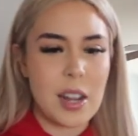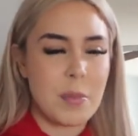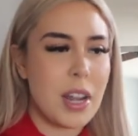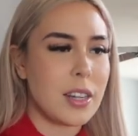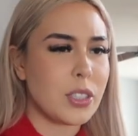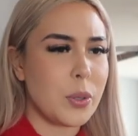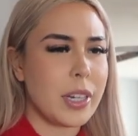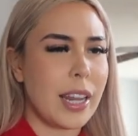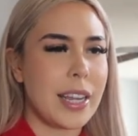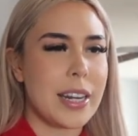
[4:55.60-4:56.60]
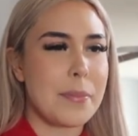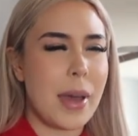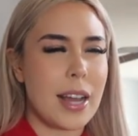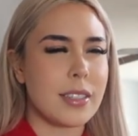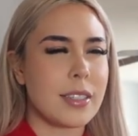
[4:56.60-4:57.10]
I'm not doing like any
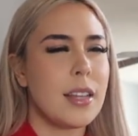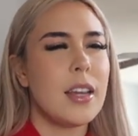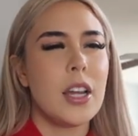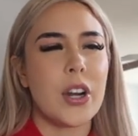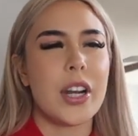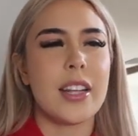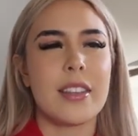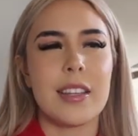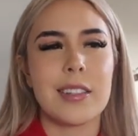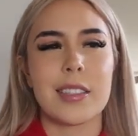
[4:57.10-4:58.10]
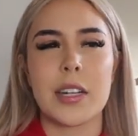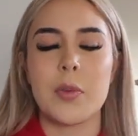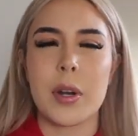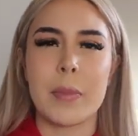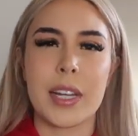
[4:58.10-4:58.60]
bags or anything because I
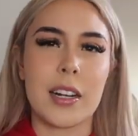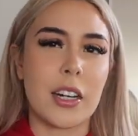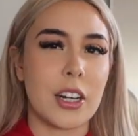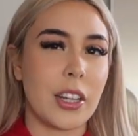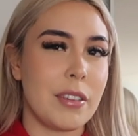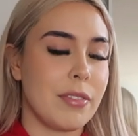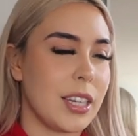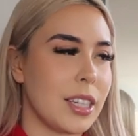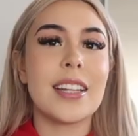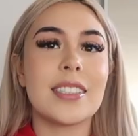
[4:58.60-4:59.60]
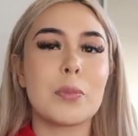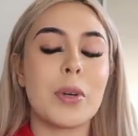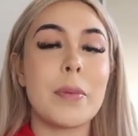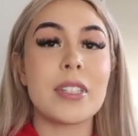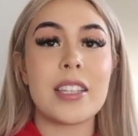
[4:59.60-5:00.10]
don't want to make it a girly fit. That's
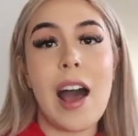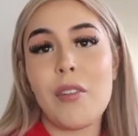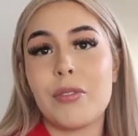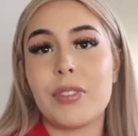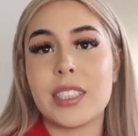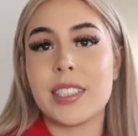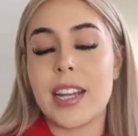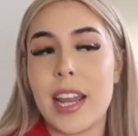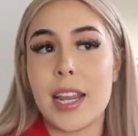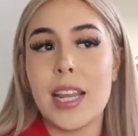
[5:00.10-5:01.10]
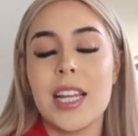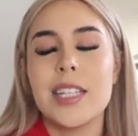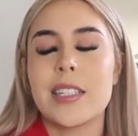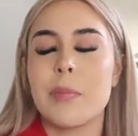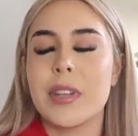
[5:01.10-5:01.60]
pretty much the outfit for today.
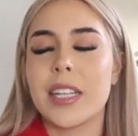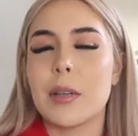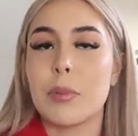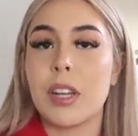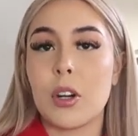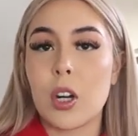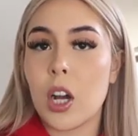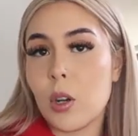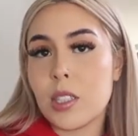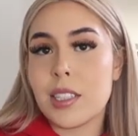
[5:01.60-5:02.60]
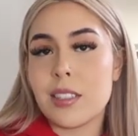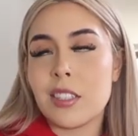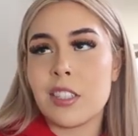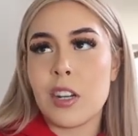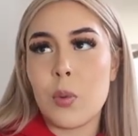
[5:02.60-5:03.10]
Something to keep you a little cozy
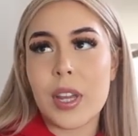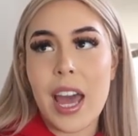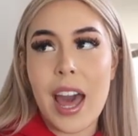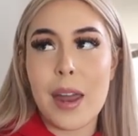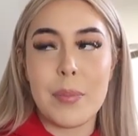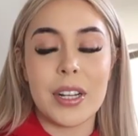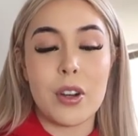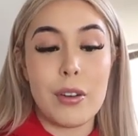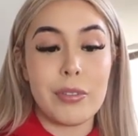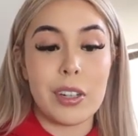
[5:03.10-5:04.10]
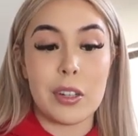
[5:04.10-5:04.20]
since, you know, we had been going for a